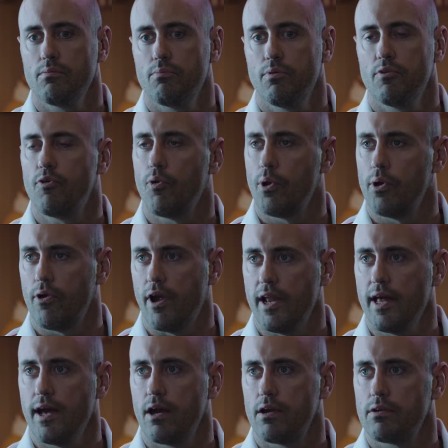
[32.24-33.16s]
Before we
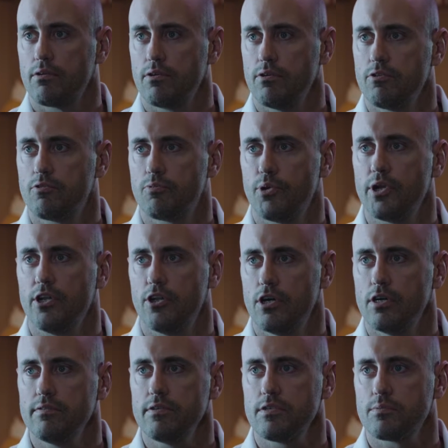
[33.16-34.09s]
ran out, it was pretty
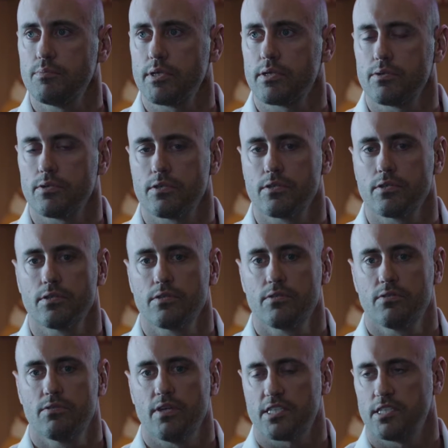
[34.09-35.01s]
nervous because
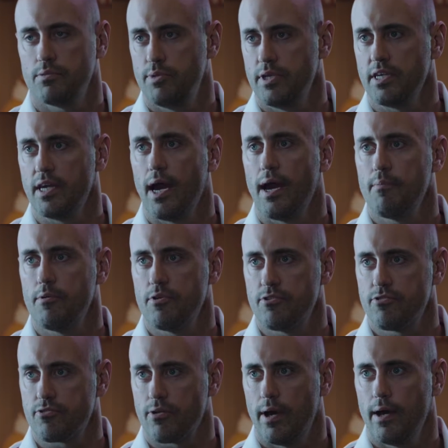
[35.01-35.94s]
it was such a big game in
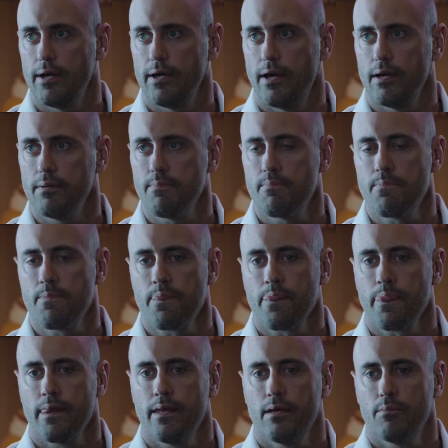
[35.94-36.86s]
Australia,
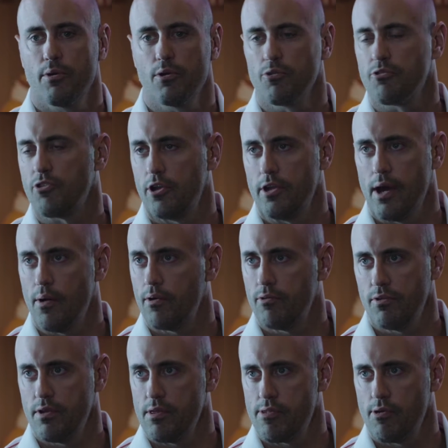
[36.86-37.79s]
but also no one
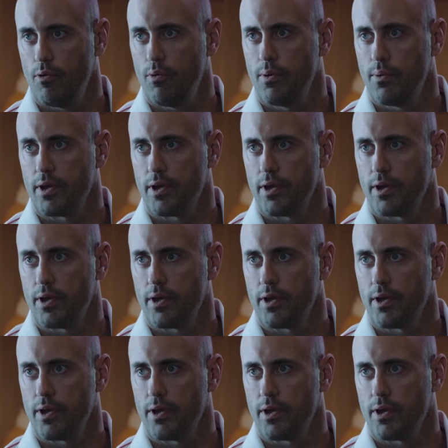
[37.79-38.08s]
really thought we were